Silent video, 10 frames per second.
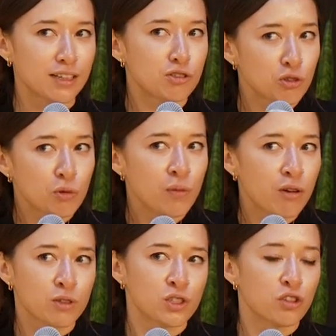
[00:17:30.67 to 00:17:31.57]
I
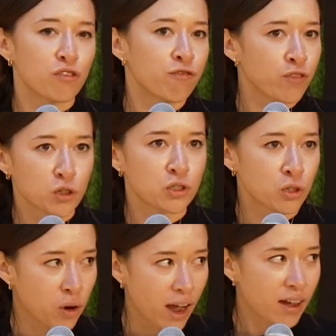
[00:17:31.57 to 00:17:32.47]
assume that wasn't your
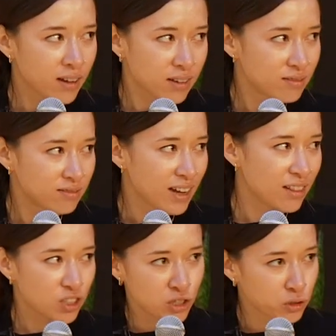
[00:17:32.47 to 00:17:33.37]
first crack
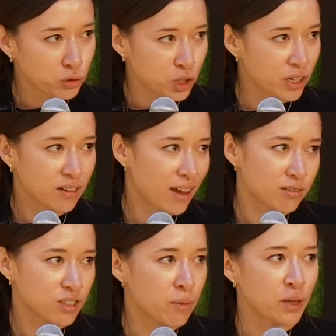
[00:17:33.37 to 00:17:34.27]
at the solution,
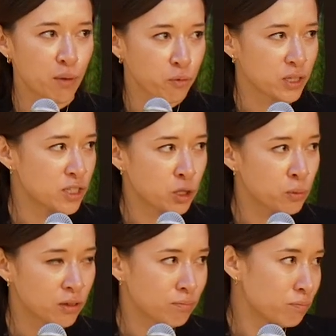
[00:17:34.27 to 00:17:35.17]
at coming up with this
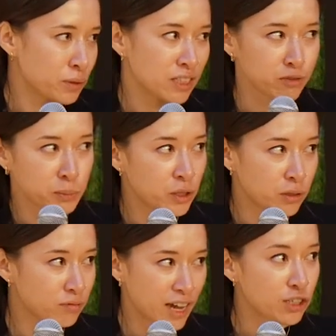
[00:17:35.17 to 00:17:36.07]
human,
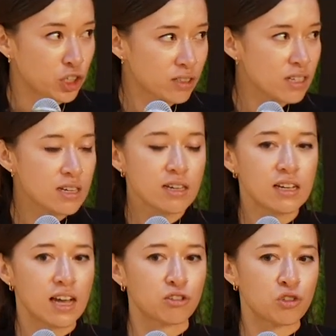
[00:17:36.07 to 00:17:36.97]
believable agent.
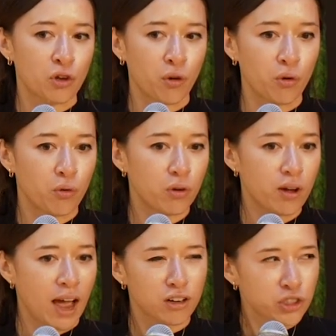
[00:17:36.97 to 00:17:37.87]
And
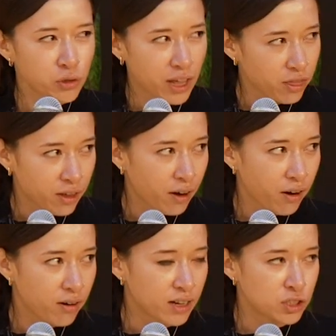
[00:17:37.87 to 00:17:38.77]
so, how did you get
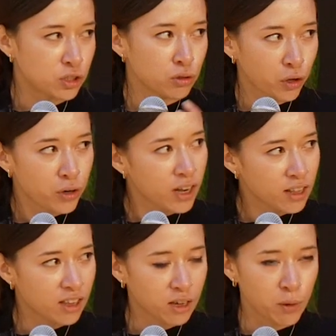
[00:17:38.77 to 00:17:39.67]
there? And did you learn
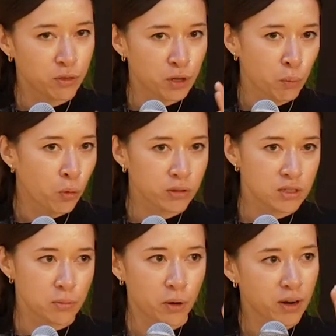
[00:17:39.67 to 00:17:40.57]
anything about the
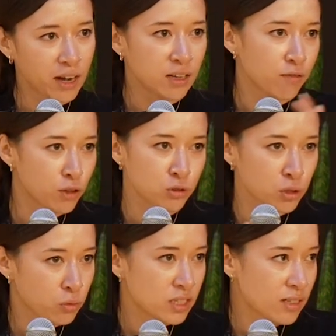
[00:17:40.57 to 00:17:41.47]
importance about any of
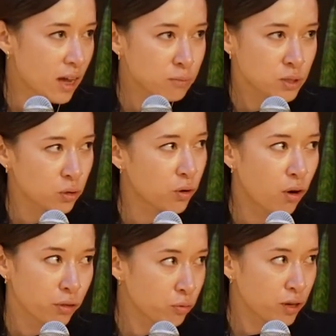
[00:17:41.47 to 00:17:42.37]
those three steps
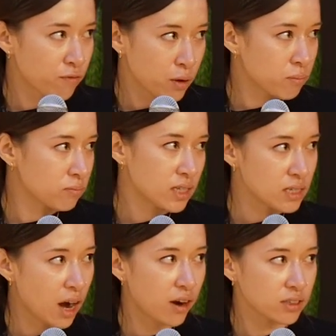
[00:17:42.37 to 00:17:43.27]
or all three of them
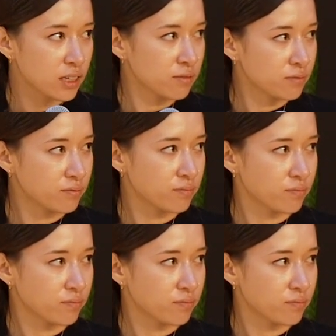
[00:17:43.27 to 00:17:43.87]
entirely?